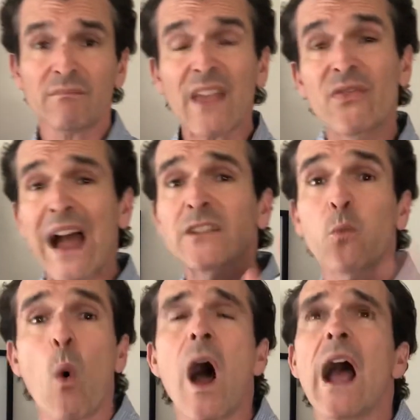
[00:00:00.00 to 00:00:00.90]
That's
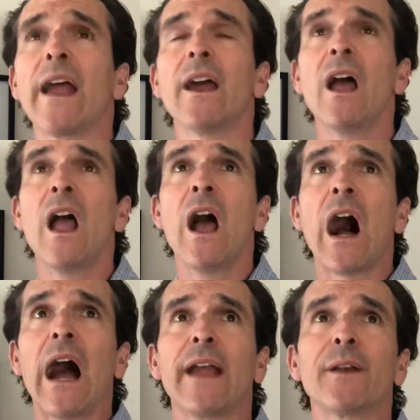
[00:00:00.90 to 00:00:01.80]
why
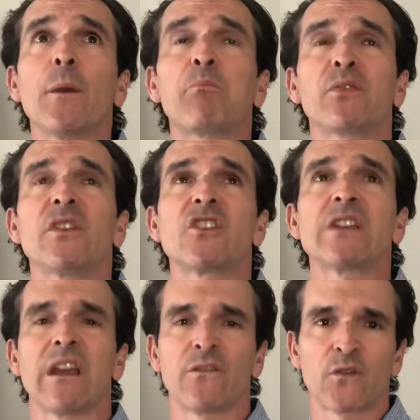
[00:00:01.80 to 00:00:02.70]
I can
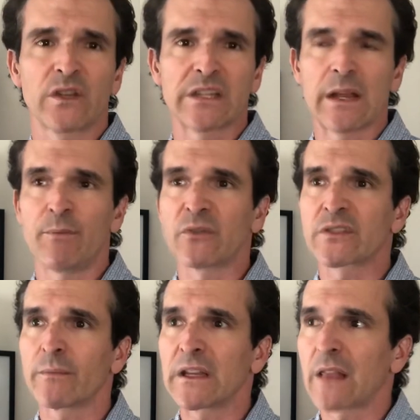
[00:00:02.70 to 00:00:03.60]
appreciate, for example,
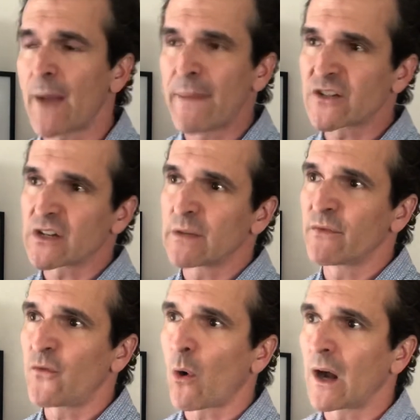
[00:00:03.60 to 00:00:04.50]
somebody, I mentioned him
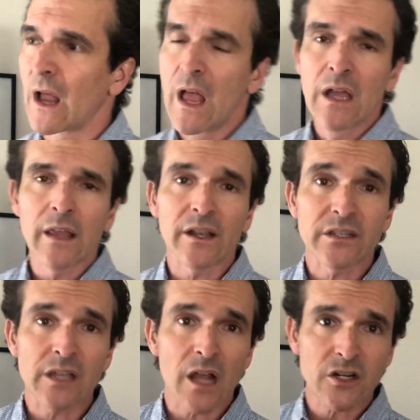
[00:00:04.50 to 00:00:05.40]
before, like a
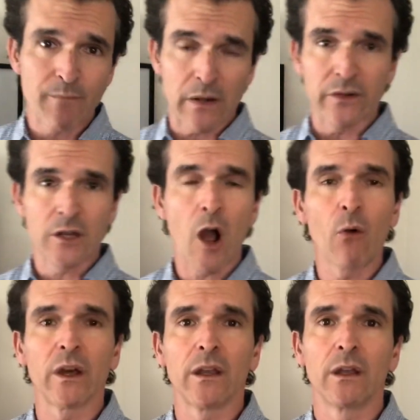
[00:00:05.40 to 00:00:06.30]
Sacha Baron
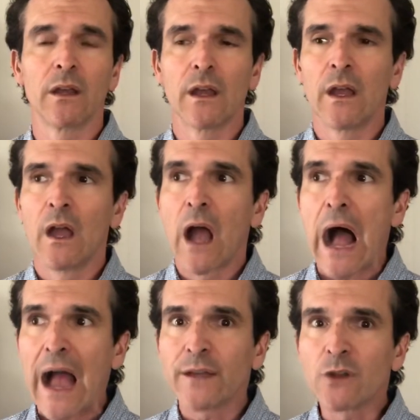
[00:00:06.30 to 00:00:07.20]
Cohen.
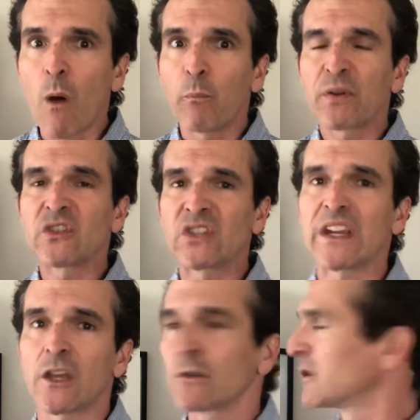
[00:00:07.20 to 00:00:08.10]
I don't
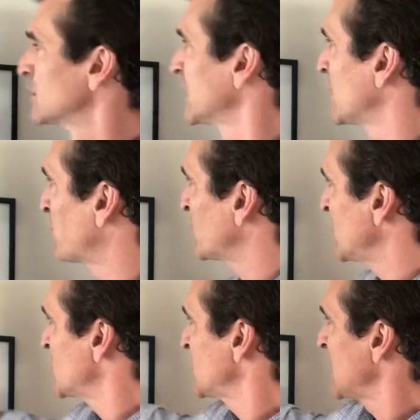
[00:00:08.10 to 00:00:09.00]
particularly
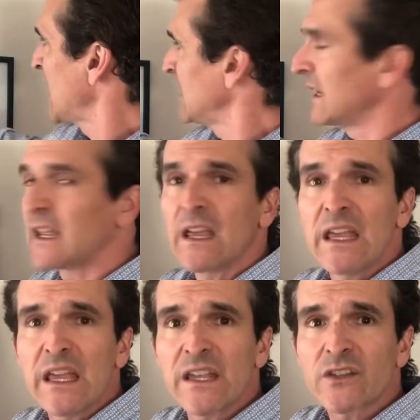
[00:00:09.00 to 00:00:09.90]
appreciate
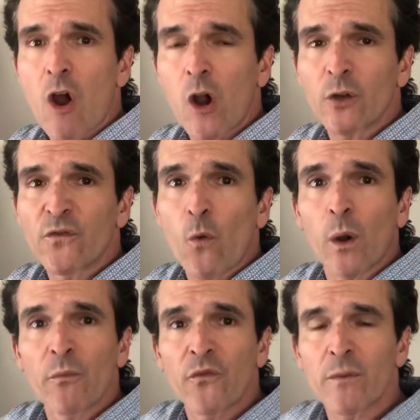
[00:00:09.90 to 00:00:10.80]
his art
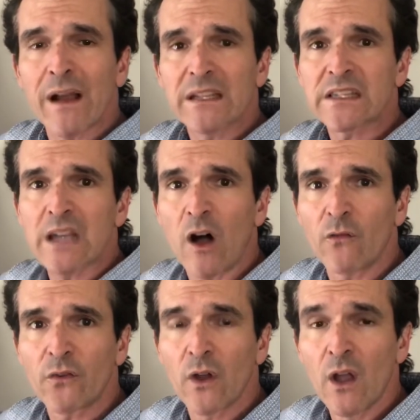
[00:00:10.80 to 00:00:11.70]
form for
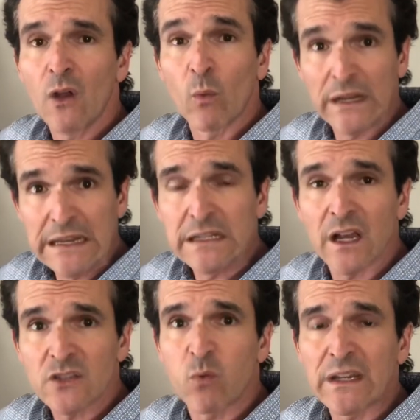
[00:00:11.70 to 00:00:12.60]
myself when he
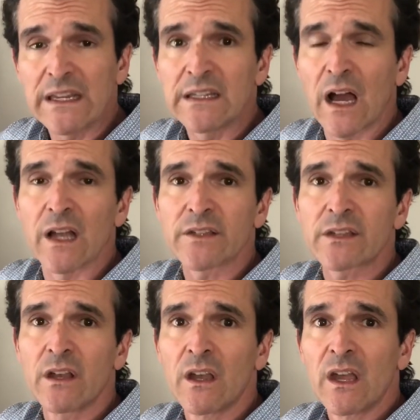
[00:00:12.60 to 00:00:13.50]
does what he does.
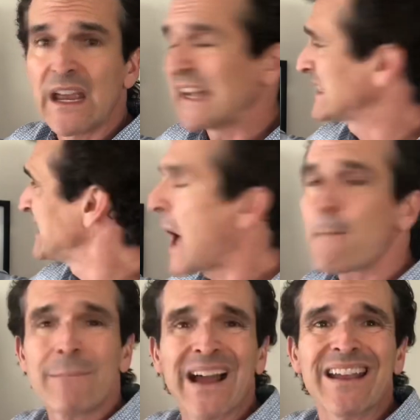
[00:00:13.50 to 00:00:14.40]
It's not
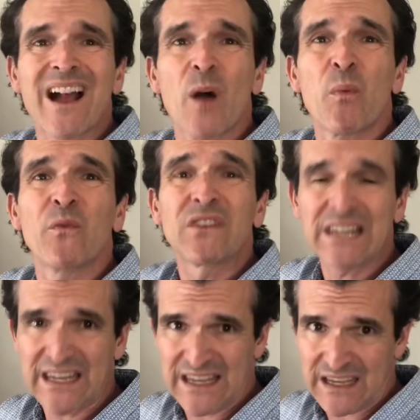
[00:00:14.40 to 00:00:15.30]
my cup of
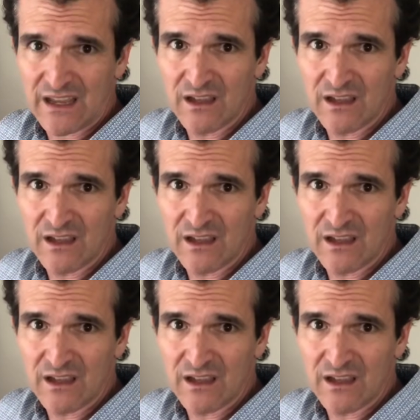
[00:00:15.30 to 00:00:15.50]
tea.